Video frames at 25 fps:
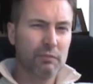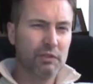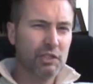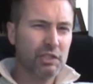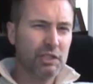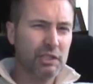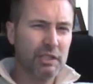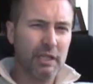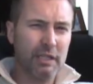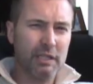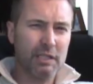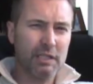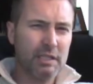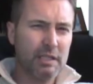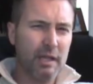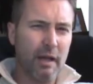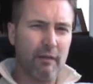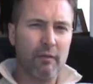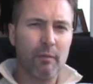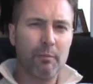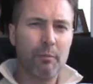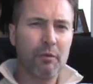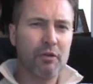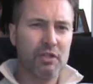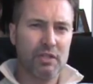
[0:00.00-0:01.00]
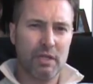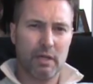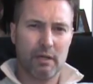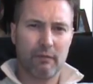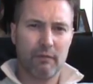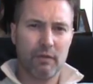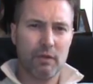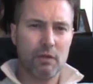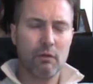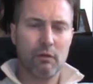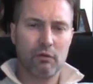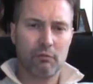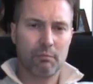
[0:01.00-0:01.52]
6-7%
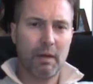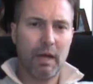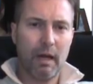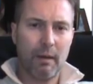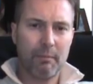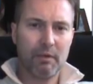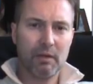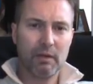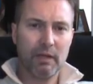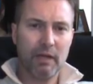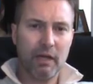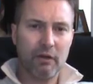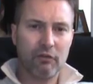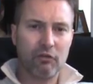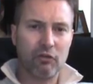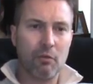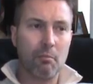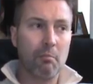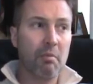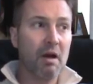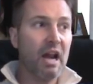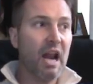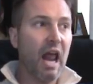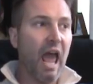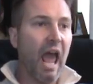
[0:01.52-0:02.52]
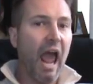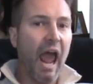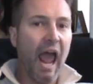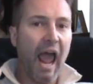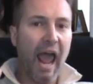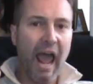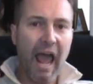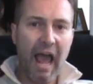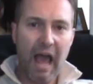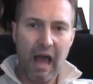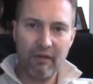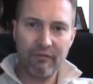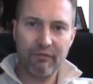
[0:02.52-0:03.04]
of the U.S. population, but
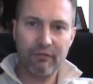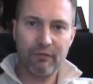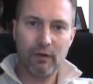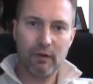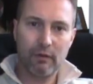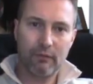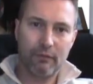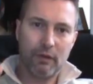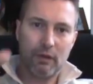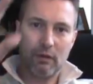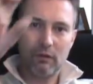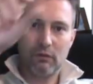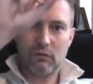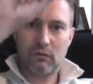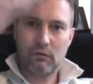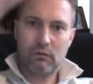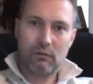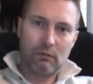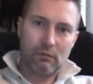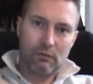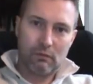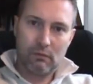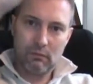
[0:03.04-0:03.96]
half of these